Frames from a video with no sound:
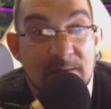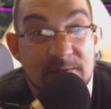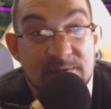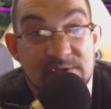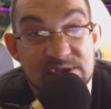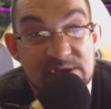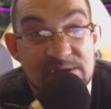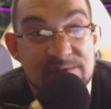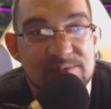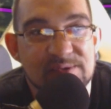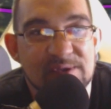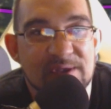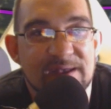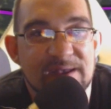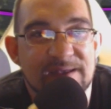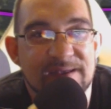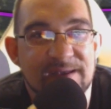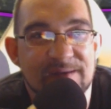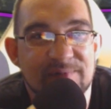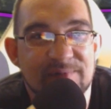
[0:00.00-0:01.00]
it seems
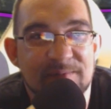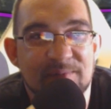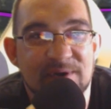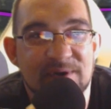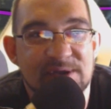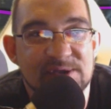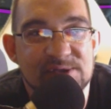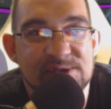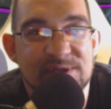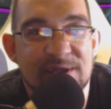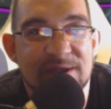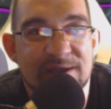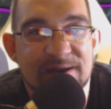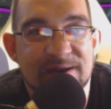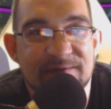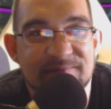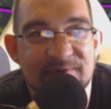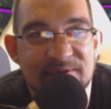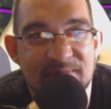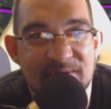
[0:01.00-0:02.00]
like everybody's
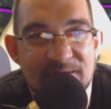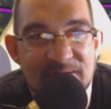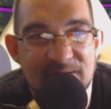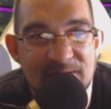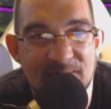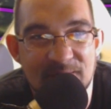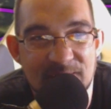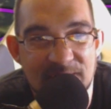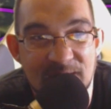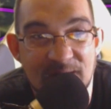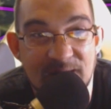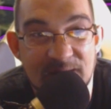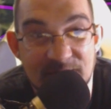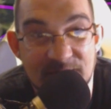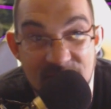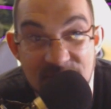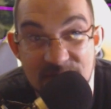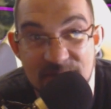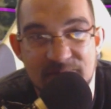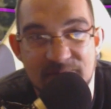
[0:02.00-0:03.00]
digging everything going
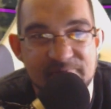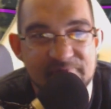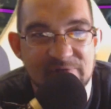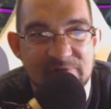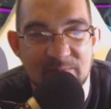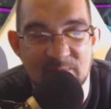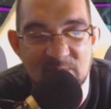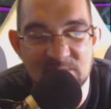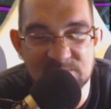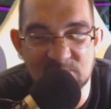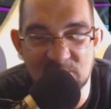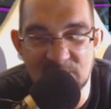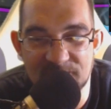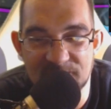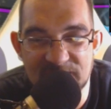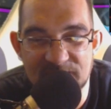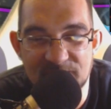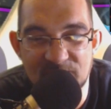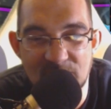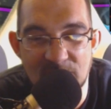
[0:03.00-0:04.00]
on, or for the most
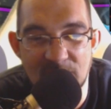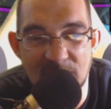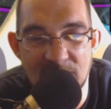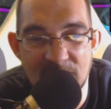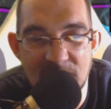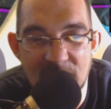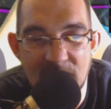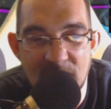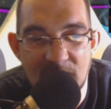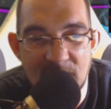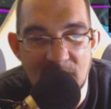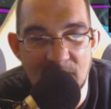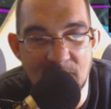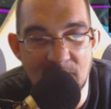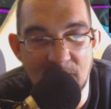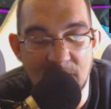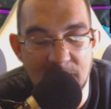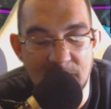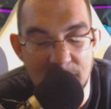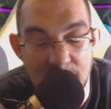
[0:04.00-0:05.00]
part, people are.
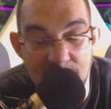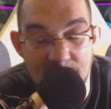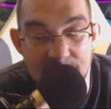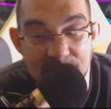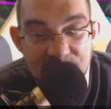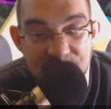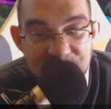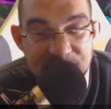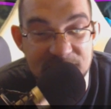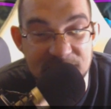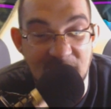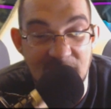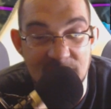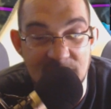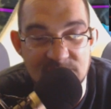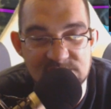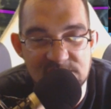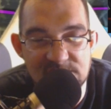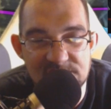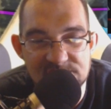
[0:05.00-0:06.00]
But
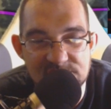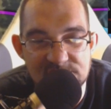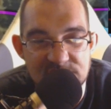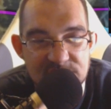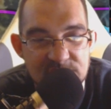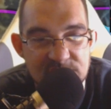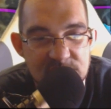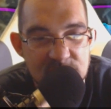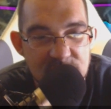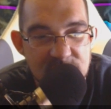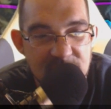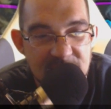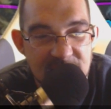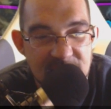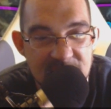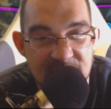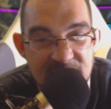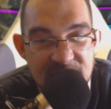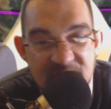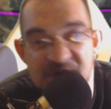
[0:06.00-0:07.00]
I was asked to do
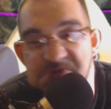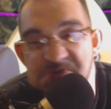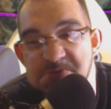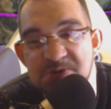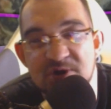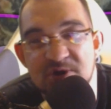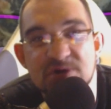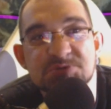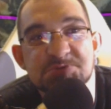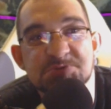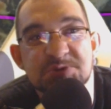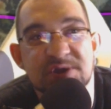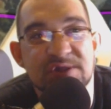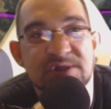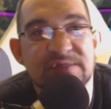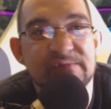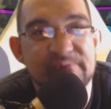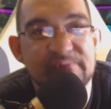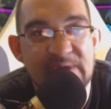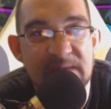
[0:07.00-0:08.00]
an introduction
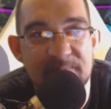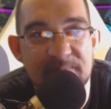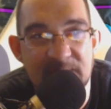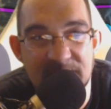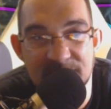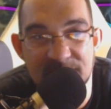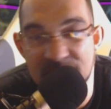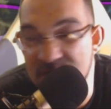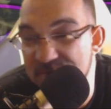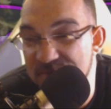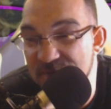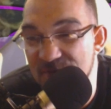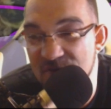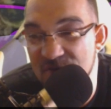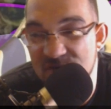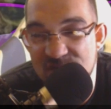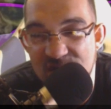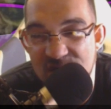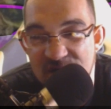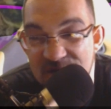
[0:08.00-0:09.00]
into vaping. People
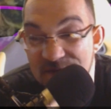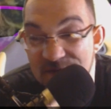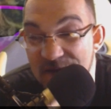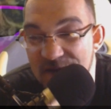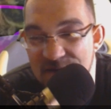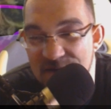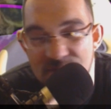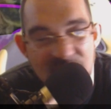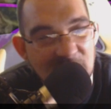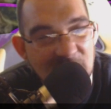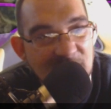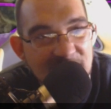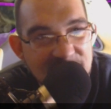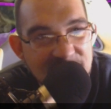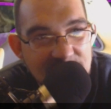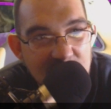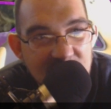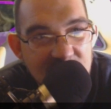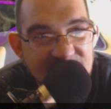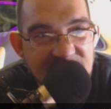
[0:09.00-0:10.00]
were saying they have no
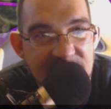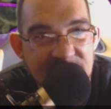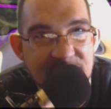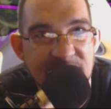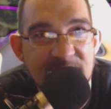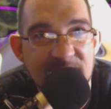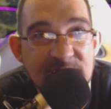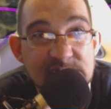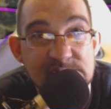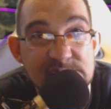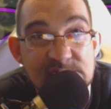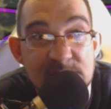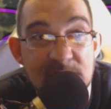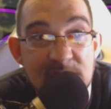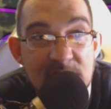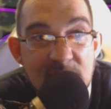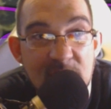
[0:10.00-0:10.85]
idea what vaping is.